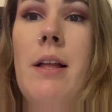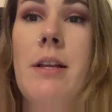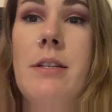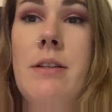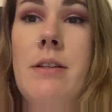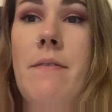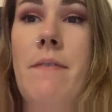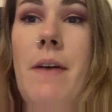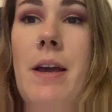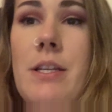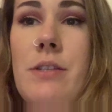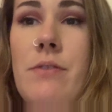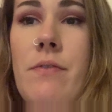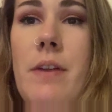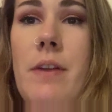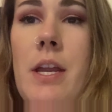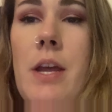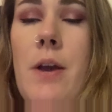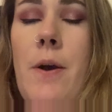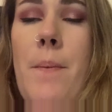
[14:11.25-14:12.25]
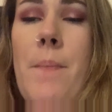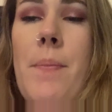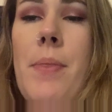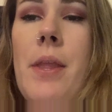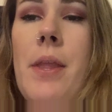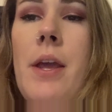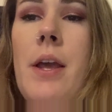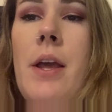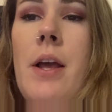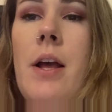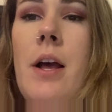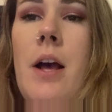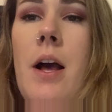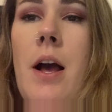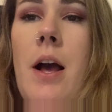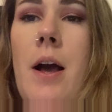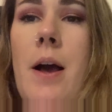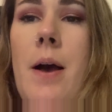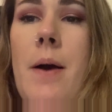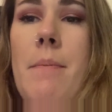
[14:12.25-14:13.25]
groups that are trying to
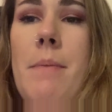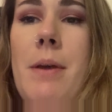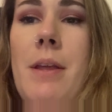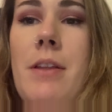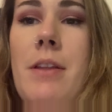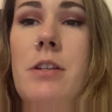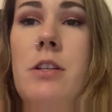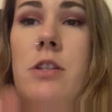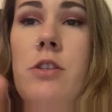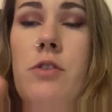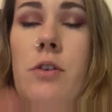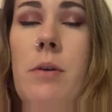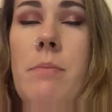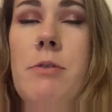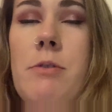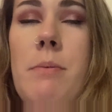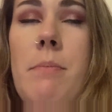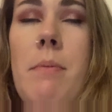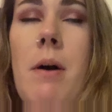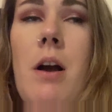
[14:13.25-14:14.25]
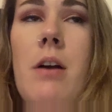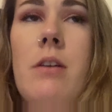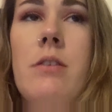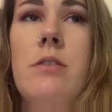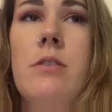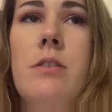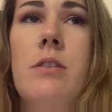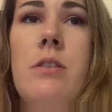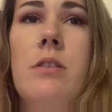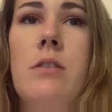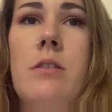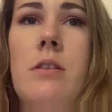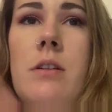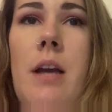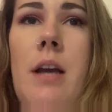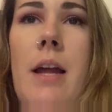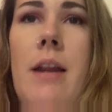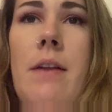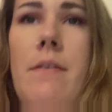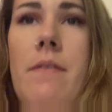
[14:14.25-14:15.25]
stop this because,
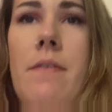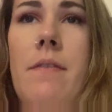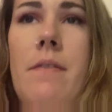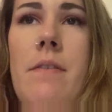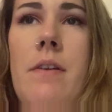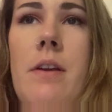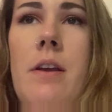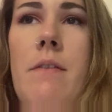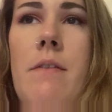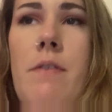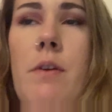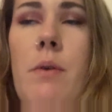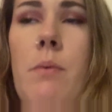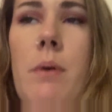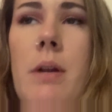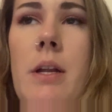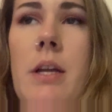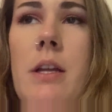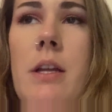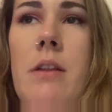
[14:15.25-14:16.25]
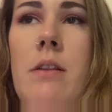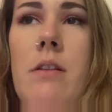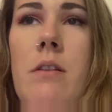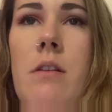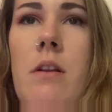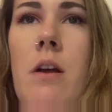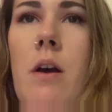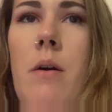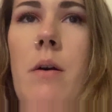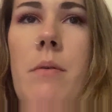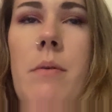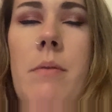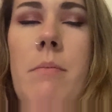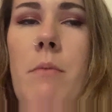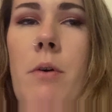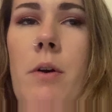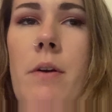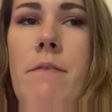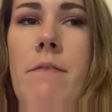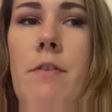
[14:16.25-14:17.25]
like I showed in the video, there's a lot of
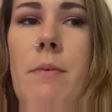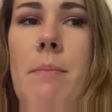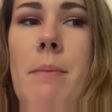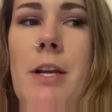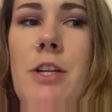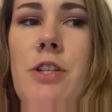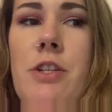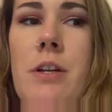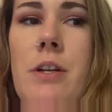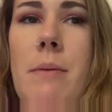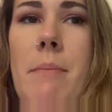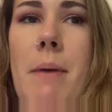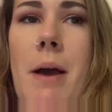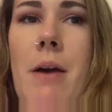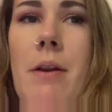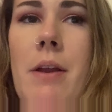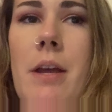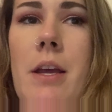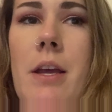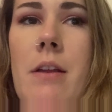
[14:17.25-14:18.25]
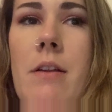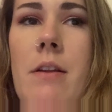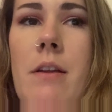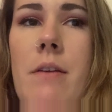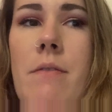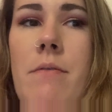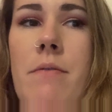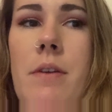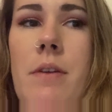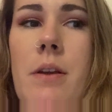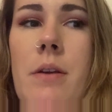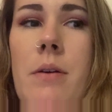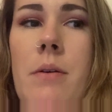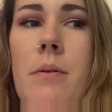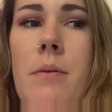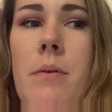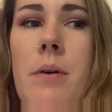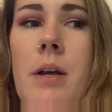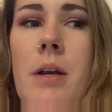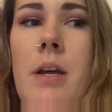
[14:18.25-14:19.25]
high suicide rates,
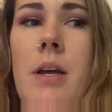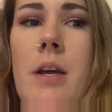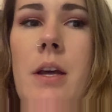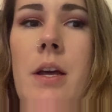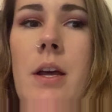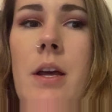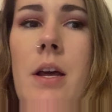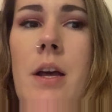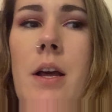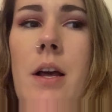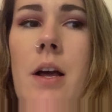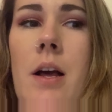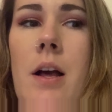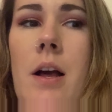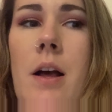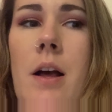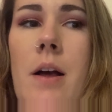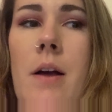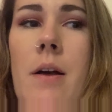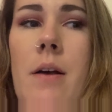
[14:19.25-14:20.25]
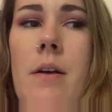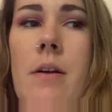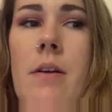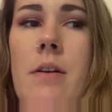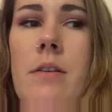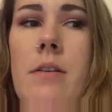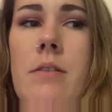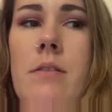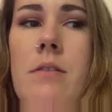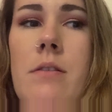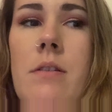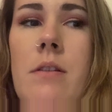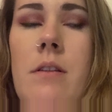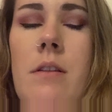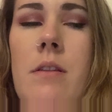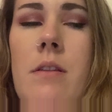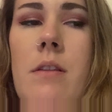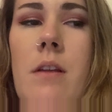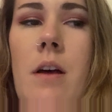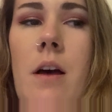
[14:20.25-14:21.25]
and, you know,
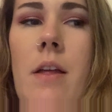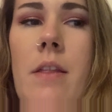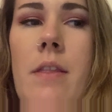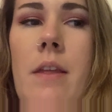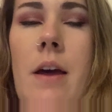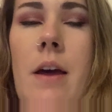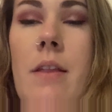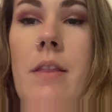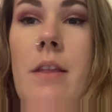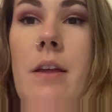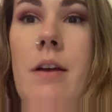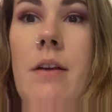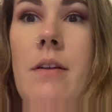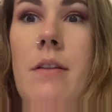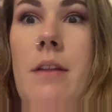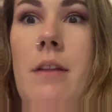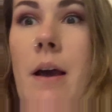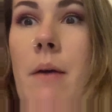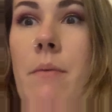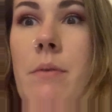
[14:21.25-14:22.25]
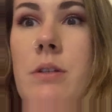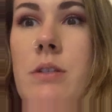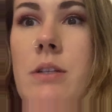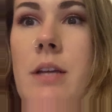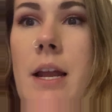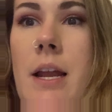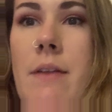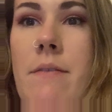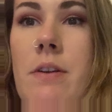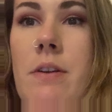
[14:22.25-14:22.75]
daughters of these people that are